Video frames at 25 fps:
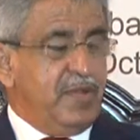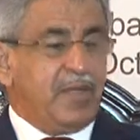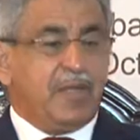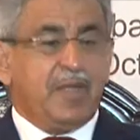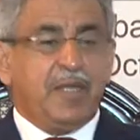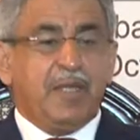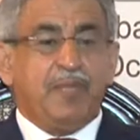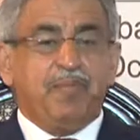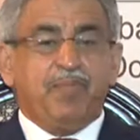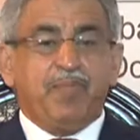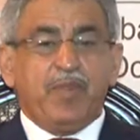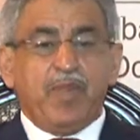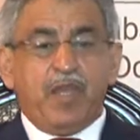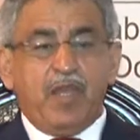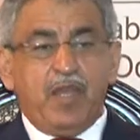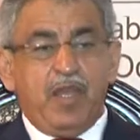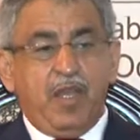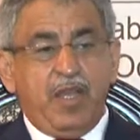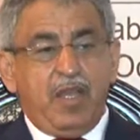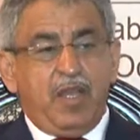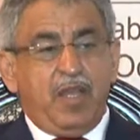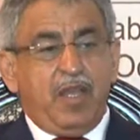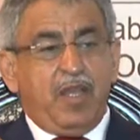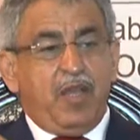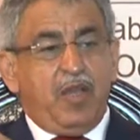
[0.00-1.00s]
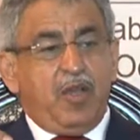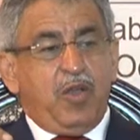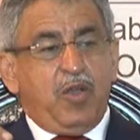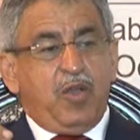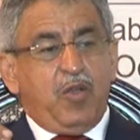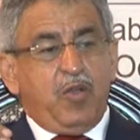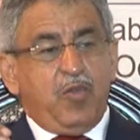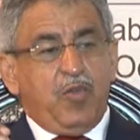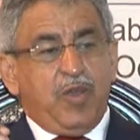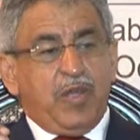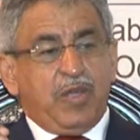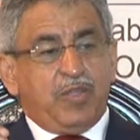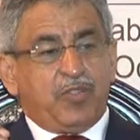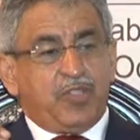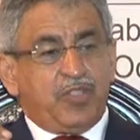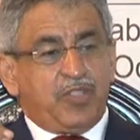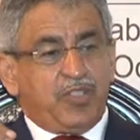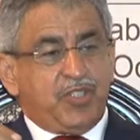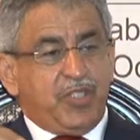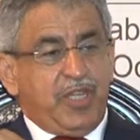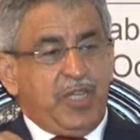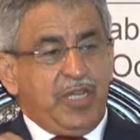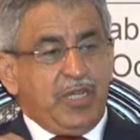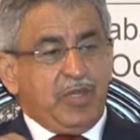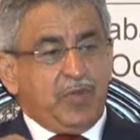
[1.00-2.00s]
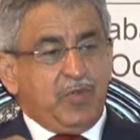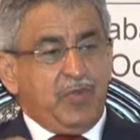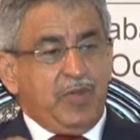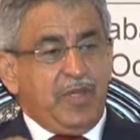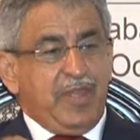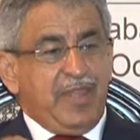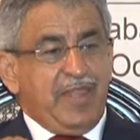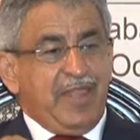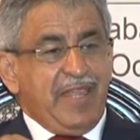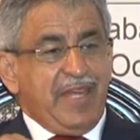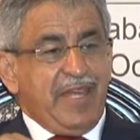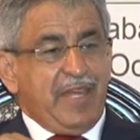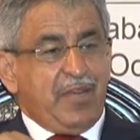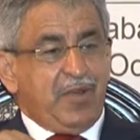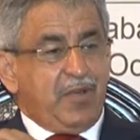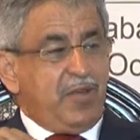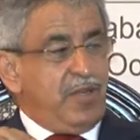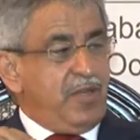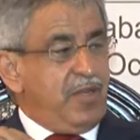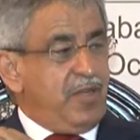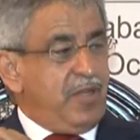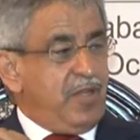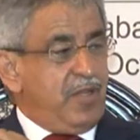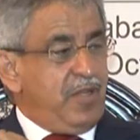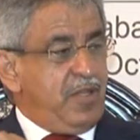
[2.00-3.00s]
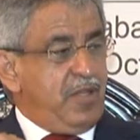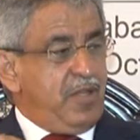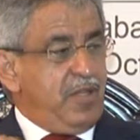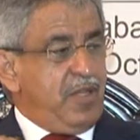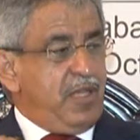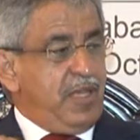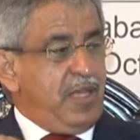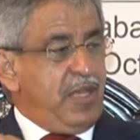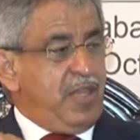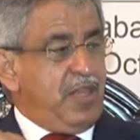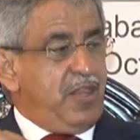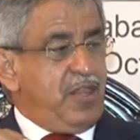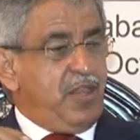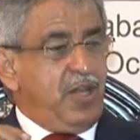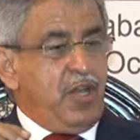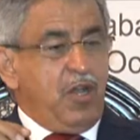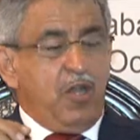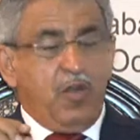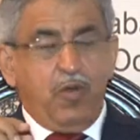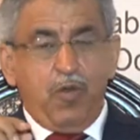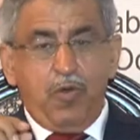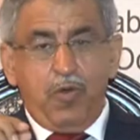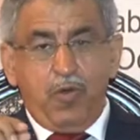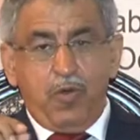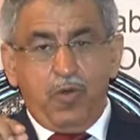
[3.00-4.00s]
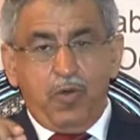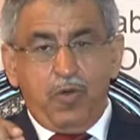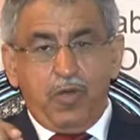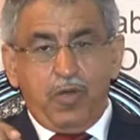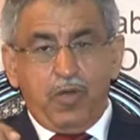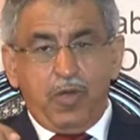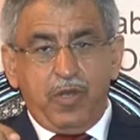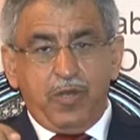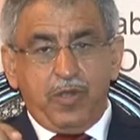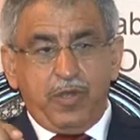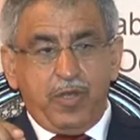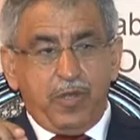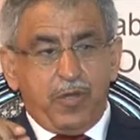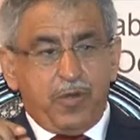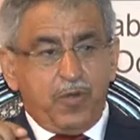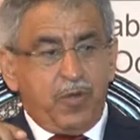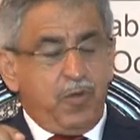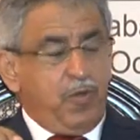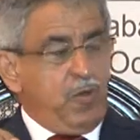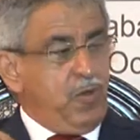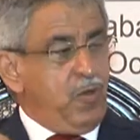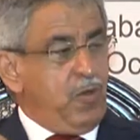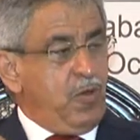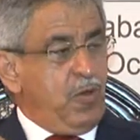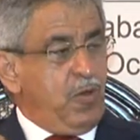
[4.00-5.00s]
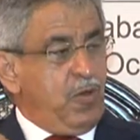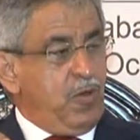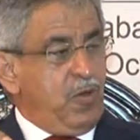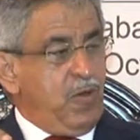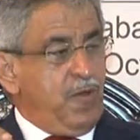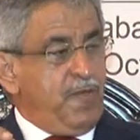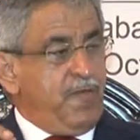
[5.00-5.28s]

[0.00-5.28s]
Okay. Well, to start with, the role